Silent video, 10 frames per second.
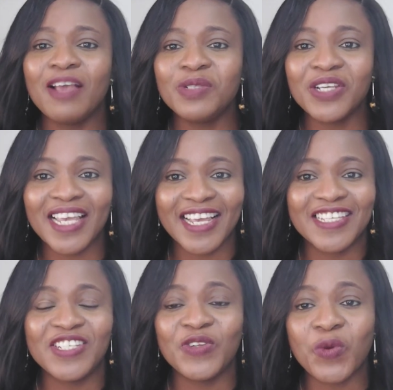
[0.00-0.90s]
I'm sure,
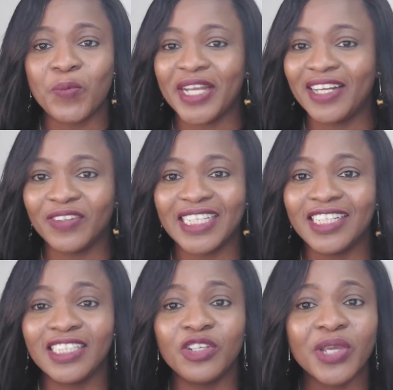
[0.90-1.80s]
guys, you know by now
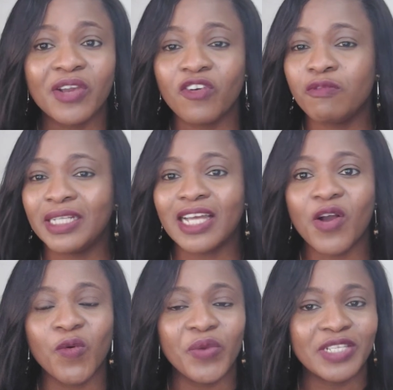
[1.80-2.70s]
that UK government
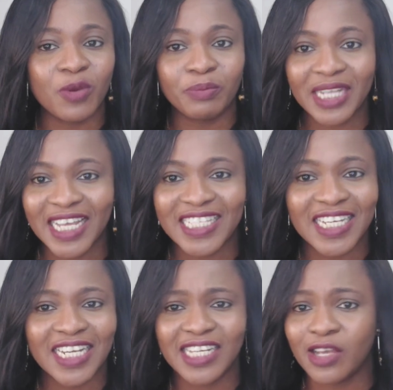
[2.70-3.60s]
are always
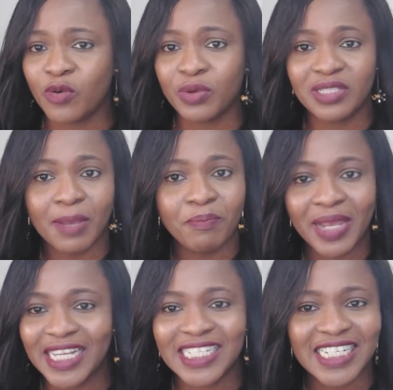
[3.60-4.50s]
updating, they're always
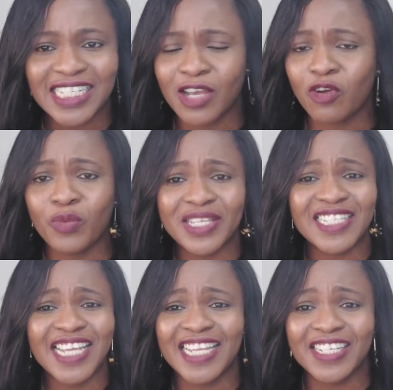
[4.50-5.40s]
amending, they're
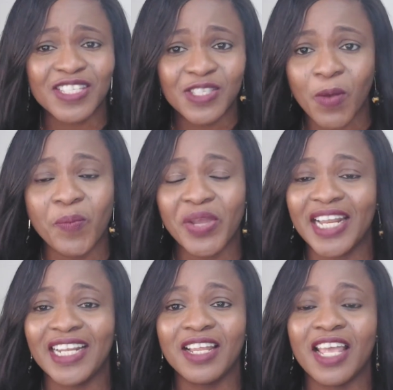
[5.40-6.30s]
always changing
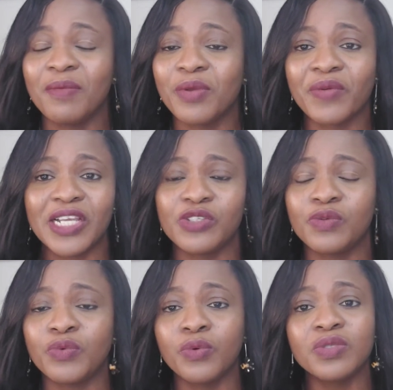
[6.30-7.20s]
something in the
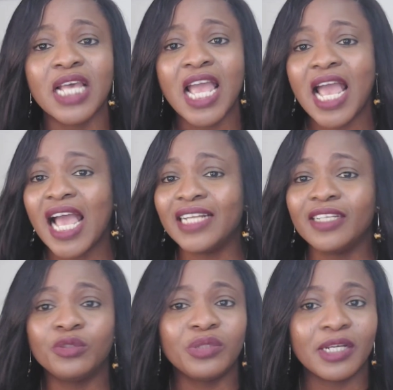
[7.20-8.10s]
immigration rules,
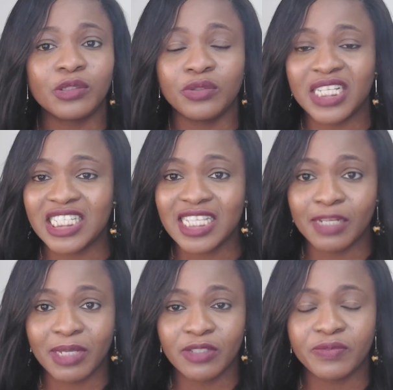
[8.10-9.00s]
and they do that through the
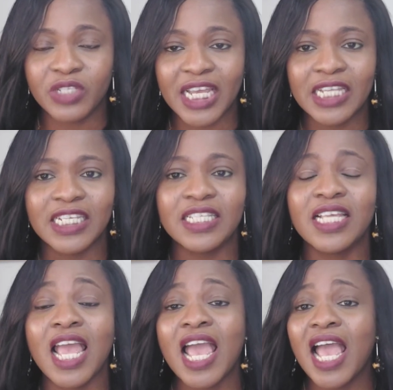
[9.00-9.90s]
statement of
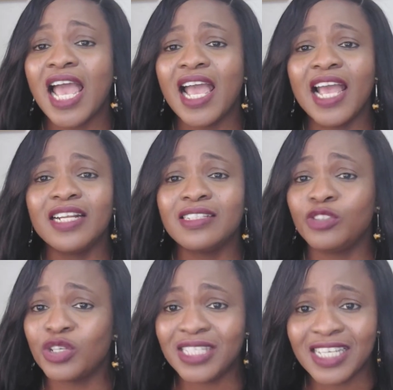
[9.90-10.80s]
changes.
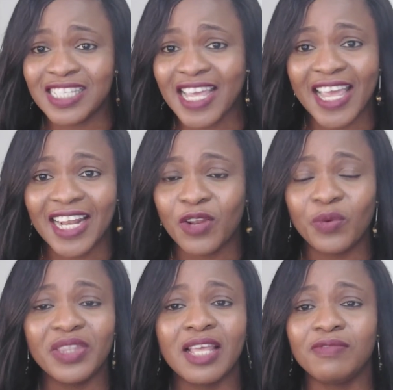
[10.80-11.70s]
And just this year
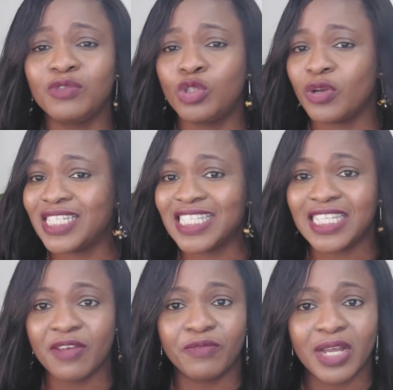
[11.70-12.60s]
alone, they've done
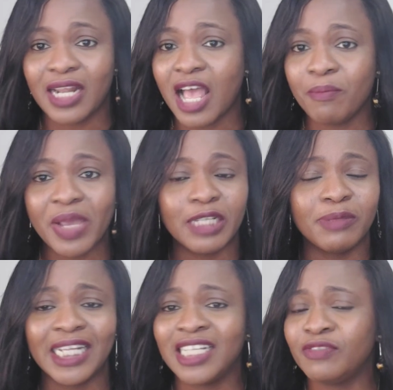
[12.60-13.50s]
several
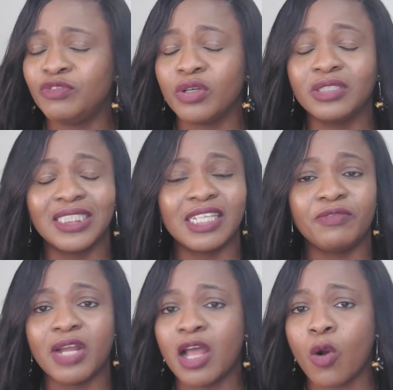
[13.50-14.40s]
amendments, they've done
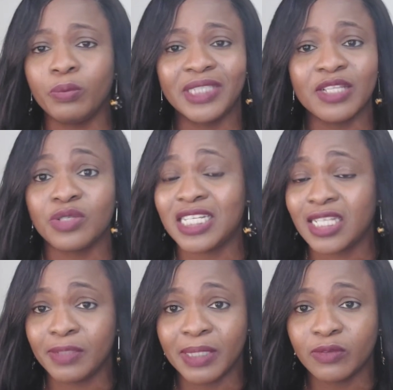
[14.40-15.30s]
several updates to the
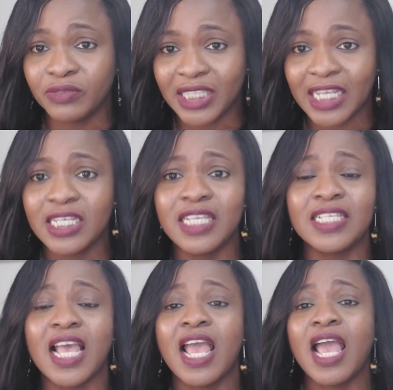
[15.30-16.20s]
statement of
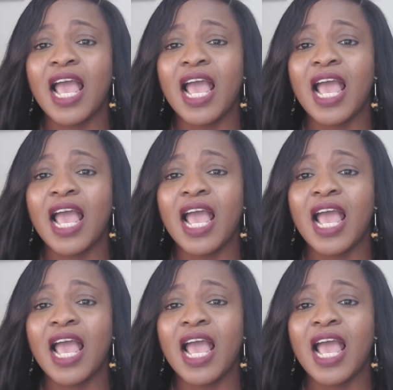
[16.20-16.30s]
changes.